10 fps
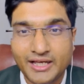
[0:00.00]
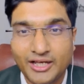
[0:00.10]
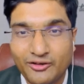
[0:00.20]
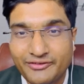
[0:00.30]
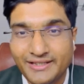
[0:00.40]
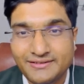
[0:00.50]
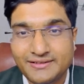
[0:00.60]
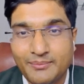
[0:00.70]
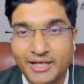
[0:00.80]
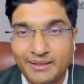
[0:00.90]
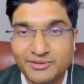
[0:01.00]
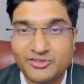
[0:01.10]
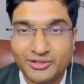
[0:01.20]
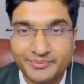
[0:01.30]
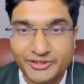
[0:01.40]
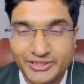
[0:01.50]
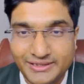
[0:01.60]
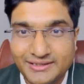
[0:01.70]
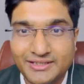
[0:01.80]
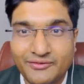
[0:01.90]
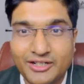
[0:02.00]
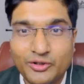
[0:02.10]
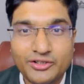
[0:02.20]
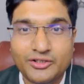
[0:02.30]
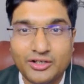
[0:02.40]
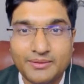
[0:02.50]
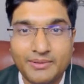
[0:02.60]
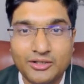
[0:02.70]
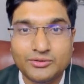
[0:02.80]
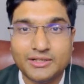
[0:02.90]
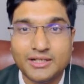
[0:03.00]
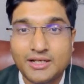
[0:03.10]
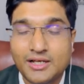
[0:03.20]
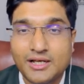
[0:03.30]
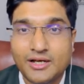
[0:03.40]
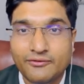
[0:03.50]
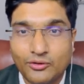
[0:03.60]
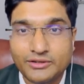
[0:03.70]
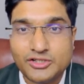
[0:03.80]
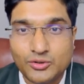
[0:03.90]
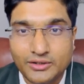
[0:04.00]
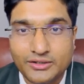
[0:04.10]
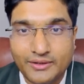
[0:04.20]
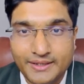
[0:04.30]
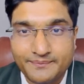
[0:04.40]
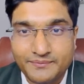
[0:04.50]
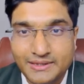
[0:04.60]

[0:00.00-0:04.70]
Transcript: Hello friends, my name is Dr. Prashant. We are going to talk about frozen shoulder today.